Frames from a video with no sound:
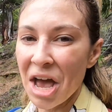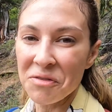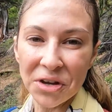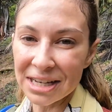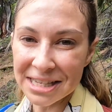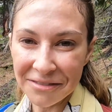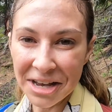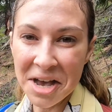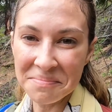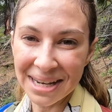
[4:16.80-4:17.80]
if you guys
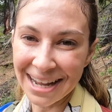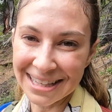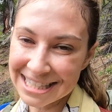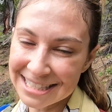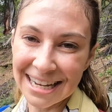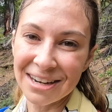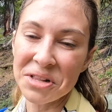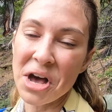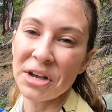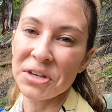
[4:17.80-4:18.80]
haven't been on this
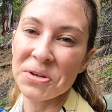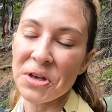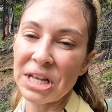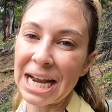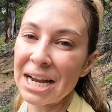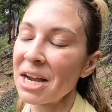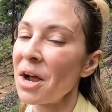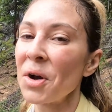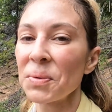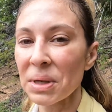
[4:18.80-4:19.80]
channel long, you know that I
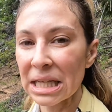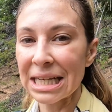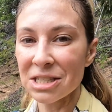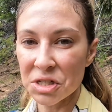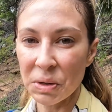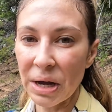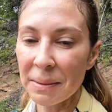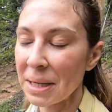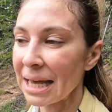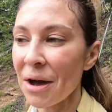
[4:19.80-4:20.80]
really
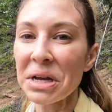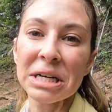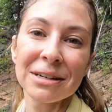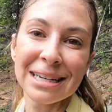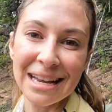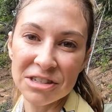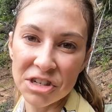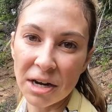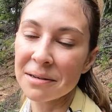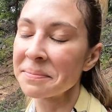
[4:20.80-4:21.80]
enjoy being out here in
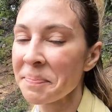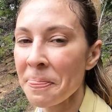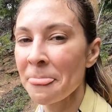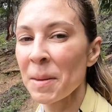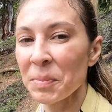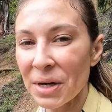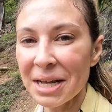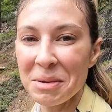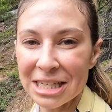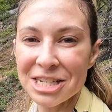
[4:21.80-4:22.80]
nature
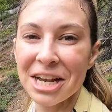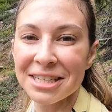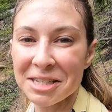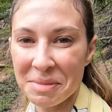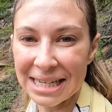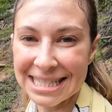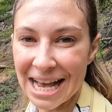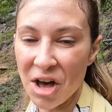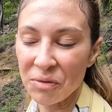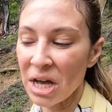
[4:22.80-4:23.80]
pretty much to
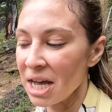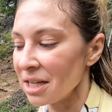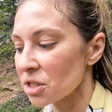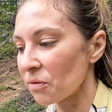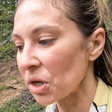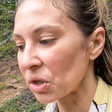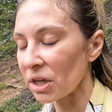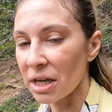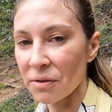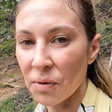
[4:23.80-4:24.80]
myself. So if you're
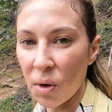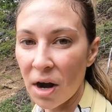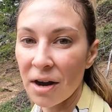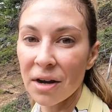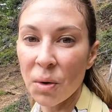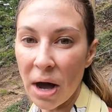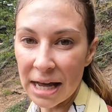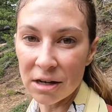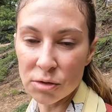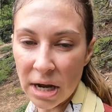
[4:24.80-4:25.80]
looking for a
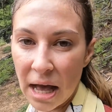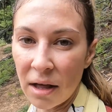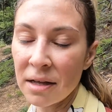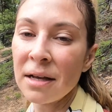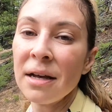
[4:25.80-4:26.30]
quieter trail,